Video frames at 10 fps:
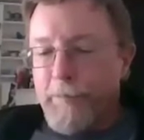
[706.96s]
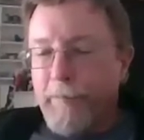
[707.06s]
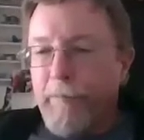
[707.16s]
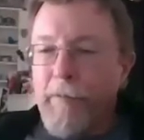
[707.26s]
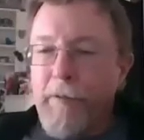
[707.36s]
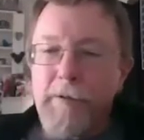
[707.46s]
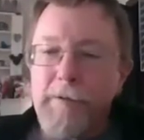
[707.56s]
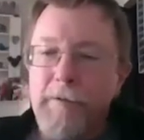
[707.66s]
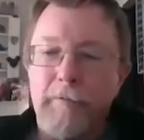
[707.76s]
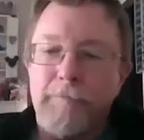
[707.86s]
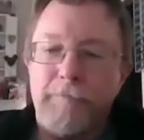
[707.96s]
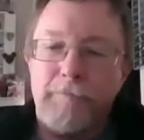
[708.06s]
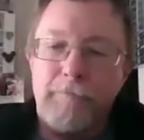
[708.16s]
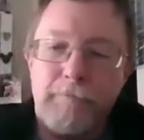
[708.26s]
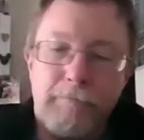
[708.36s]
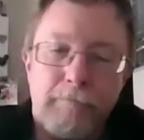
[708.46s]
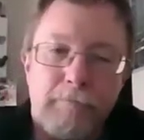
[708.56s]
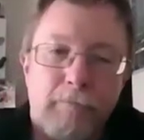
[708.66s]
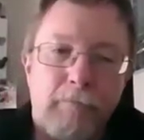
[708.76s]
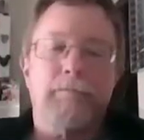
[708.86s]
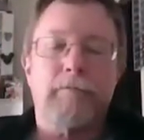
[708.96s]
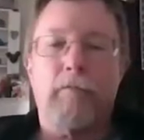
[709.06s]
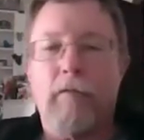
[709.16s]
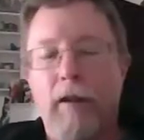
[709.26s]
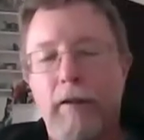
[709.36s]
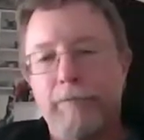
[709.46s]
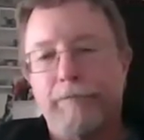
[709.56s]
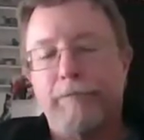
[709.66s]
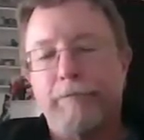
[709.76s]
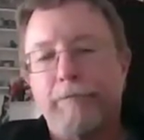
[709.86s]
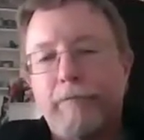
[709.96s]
[no speech]